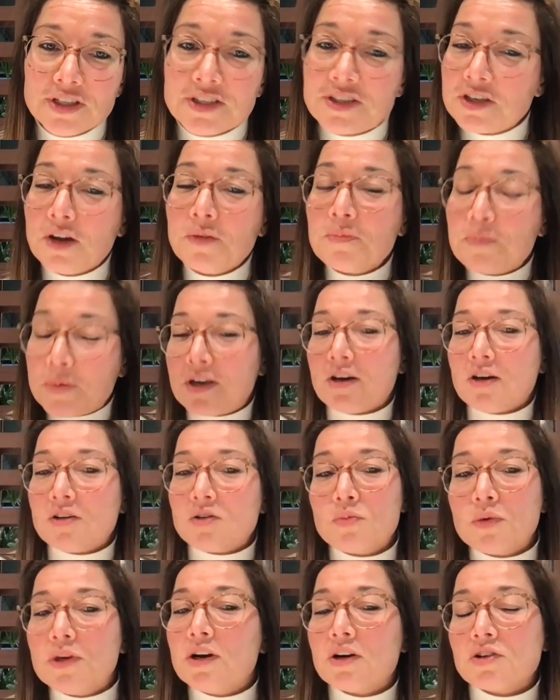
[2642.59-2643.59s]
It's not
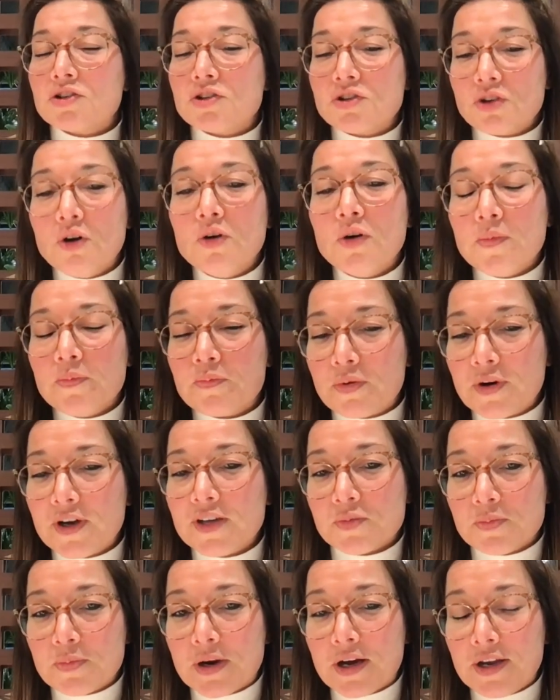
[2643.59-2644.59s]
because we are so
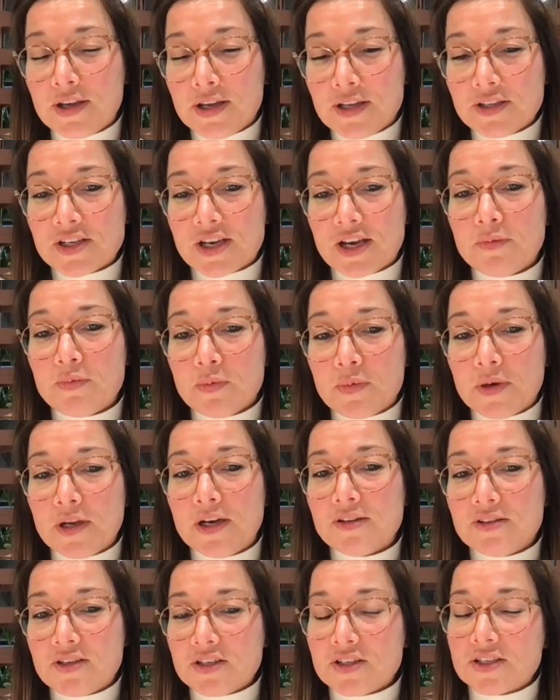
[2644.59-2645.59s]
impressed by its
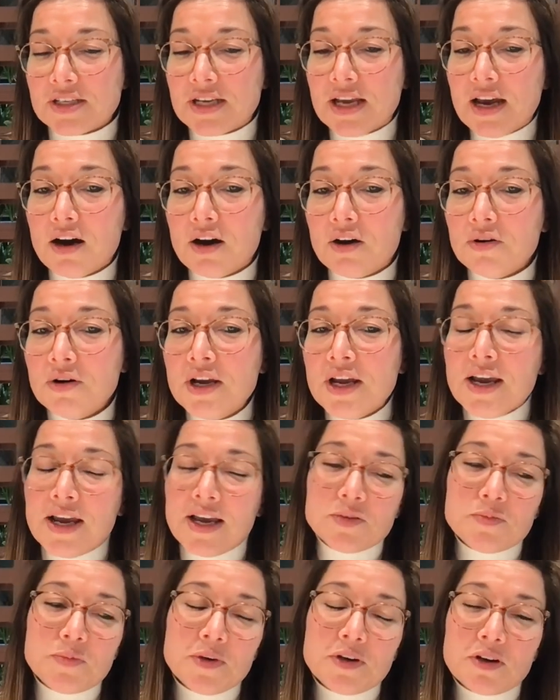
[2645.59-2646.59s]
capabilities now.
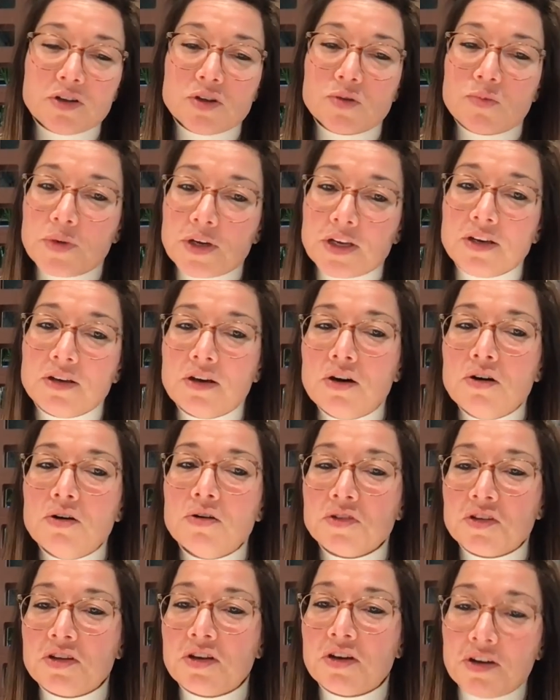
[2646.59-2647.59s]
It's because we
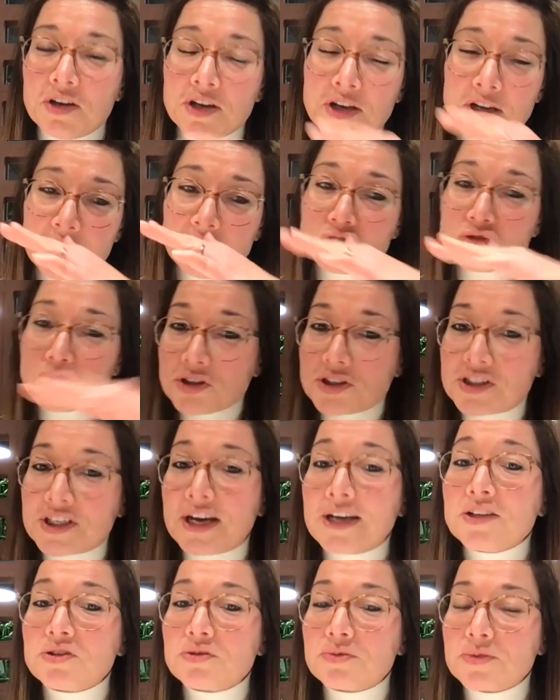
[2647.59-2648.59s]
know the
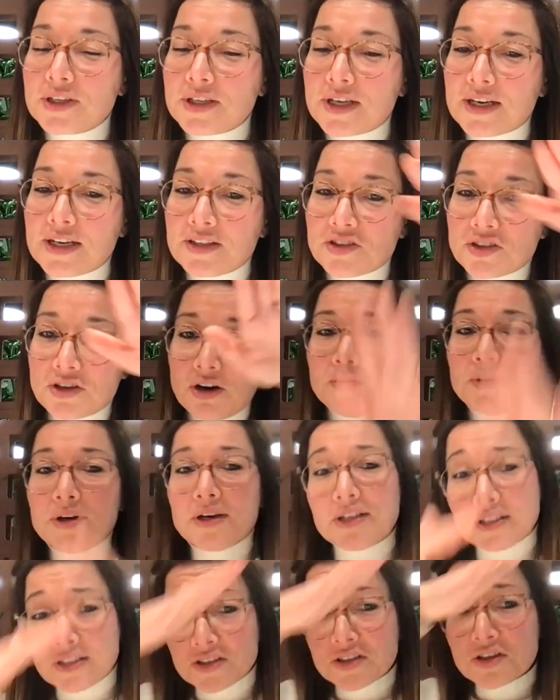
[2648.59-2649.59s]
trajectory that it's
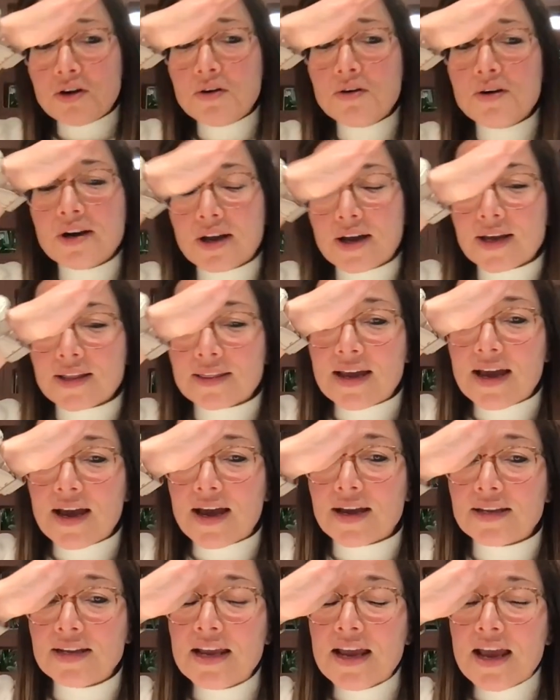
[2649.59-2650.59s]
going, and it's going like
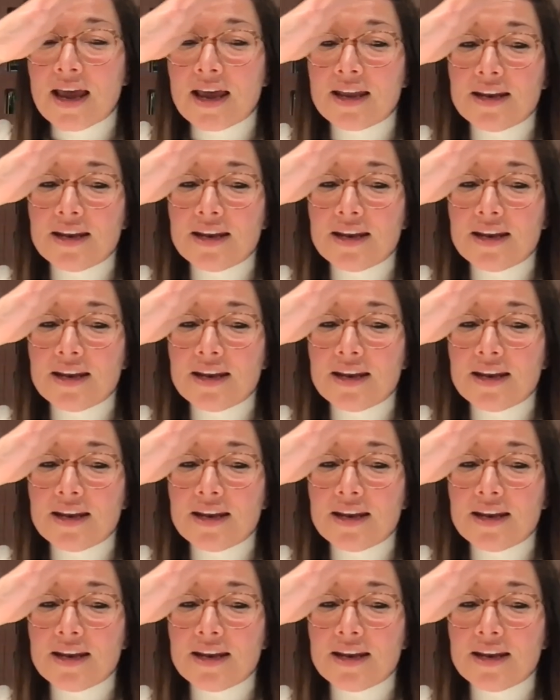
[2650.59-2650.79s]
that.